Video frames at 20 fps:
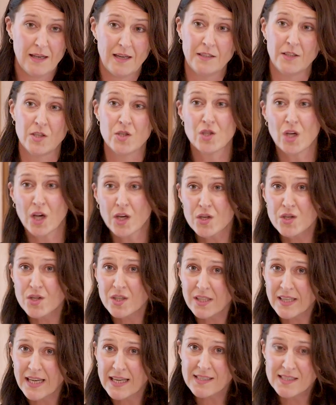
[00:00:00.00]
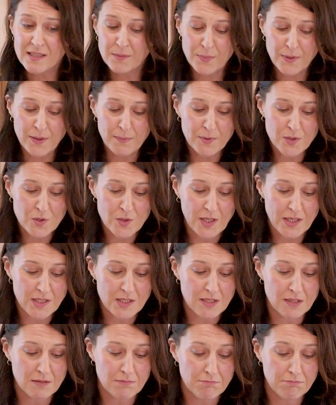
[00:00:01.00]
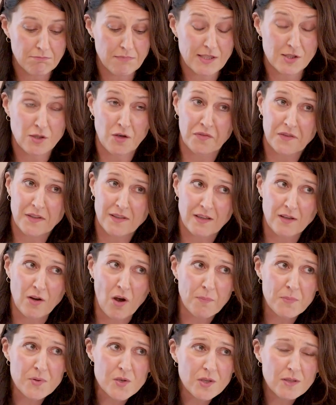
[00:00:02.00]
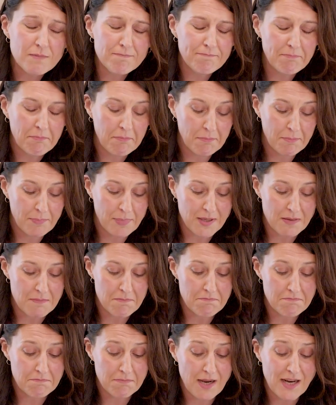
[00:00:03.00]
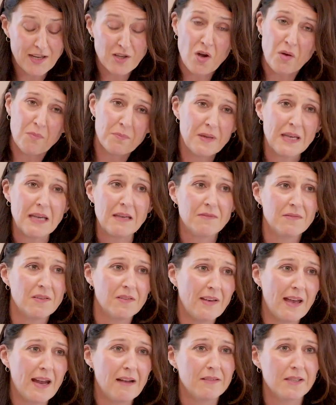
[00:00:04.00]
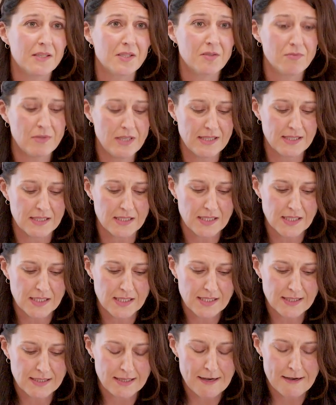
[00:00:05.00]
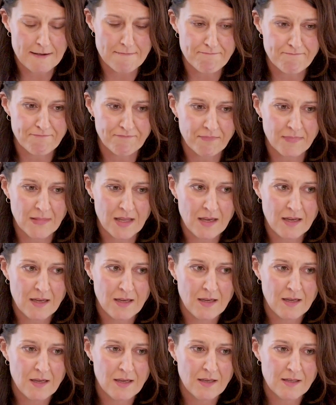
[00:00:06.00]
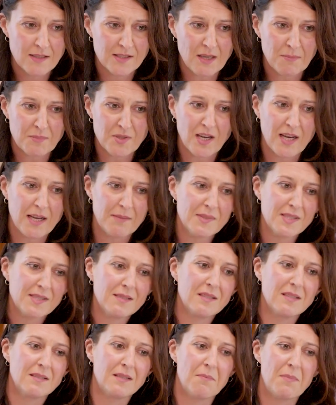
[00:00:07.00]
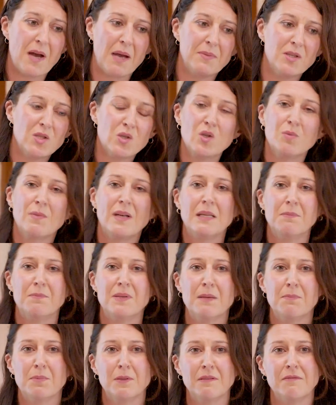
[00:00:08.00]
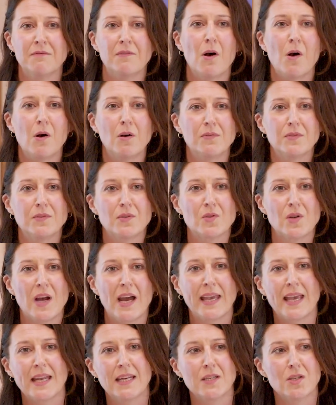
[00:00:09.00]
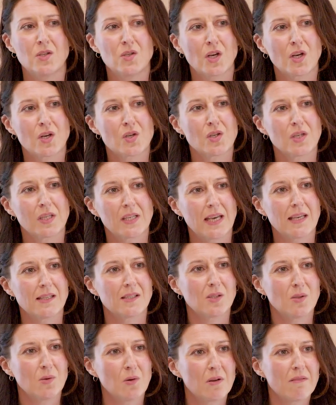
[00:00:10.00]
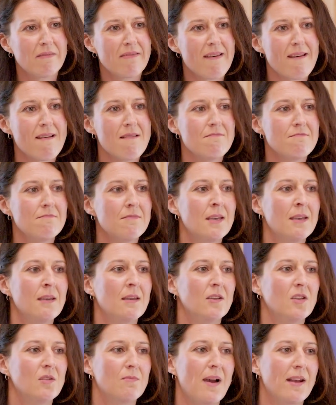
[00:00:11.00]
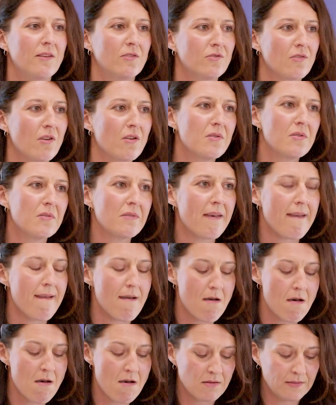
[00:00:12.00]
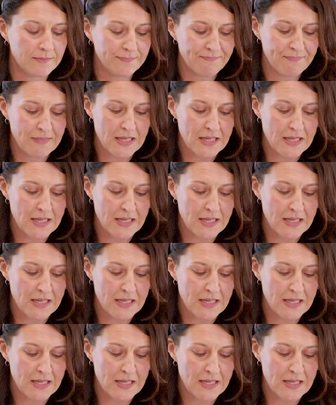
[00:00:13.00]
injunction against the perpetrator is often an option, but it might not be for various reasons. Sometimes there might be too many people involved to try and get an injunction against all of them. You might not know who they are.